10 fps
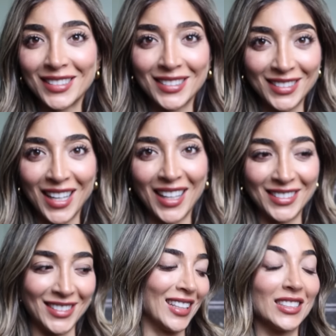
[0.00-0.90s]
instead
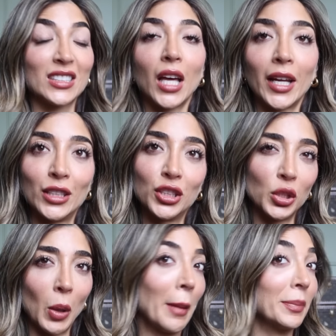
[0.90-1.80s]
and decided
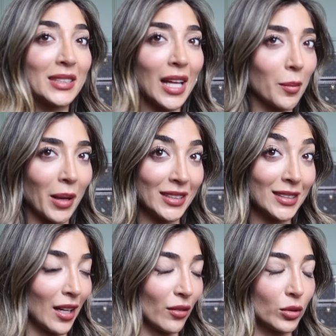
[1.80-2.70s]
to upsell
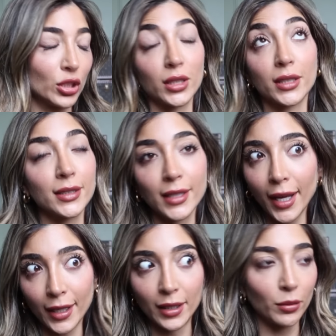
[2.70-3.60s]
myself, which is
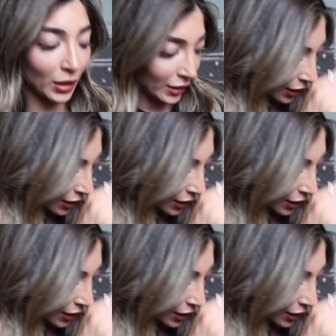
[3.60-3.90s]
exactly what I